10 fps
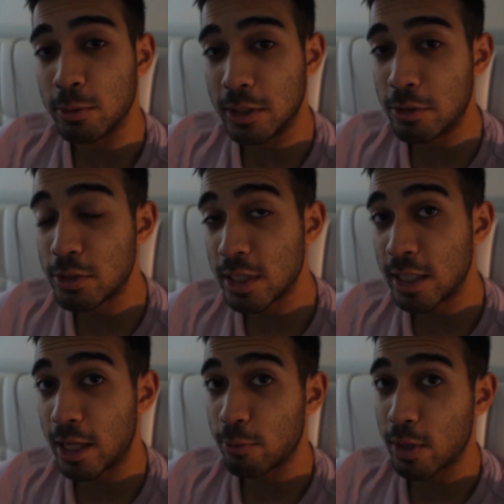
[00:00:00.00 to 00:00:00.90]
usually,
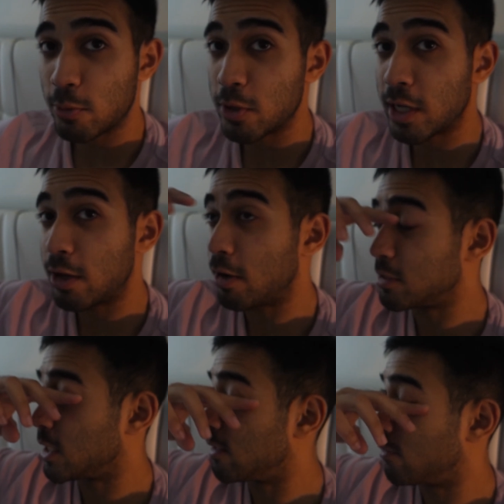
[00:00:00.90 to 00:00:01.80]
like when I work out
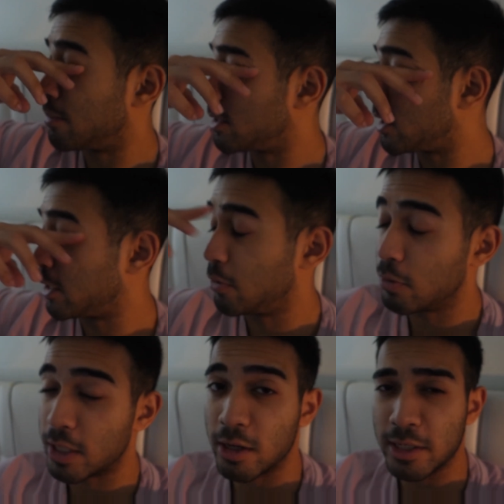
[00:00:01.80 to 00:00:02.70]
outside of Ramadan, I
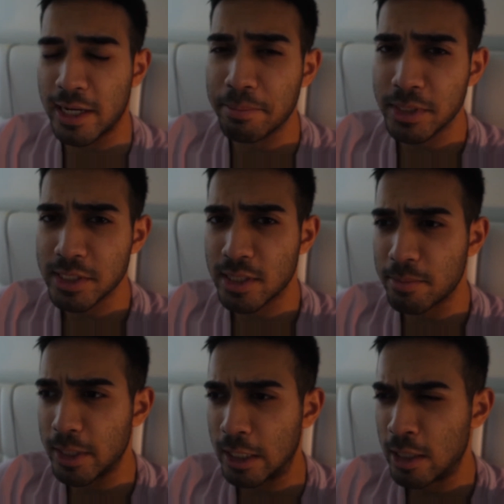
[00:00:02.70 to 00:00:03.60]
go like on an empty
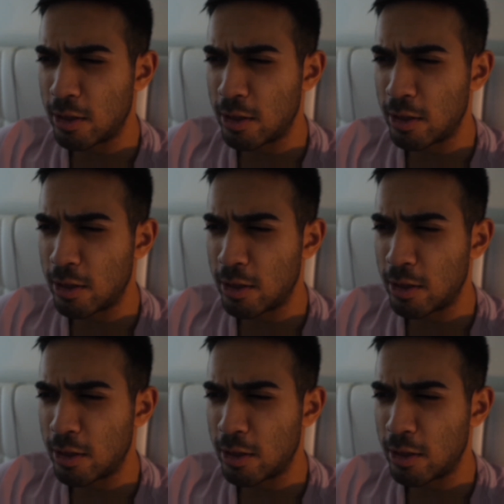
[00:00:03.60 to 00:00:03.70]
stomach,